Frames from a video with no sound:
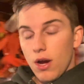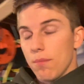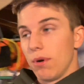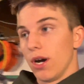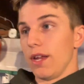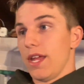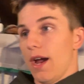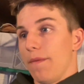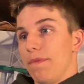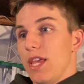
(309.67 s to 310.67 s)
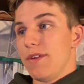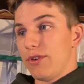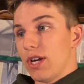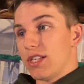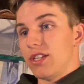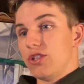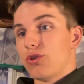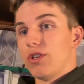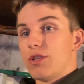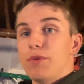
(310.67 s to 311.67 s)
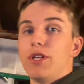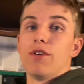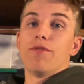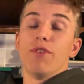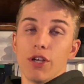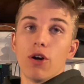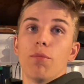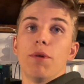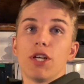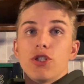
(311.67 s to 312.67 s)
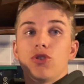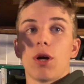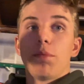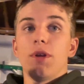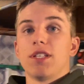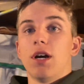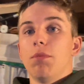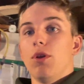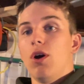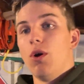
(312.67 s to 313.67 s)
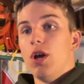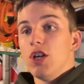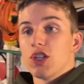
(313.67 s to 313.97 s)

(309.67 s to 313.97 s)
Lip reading: But yeah, if you guys did enjoy this video, make sure you drop a like down below.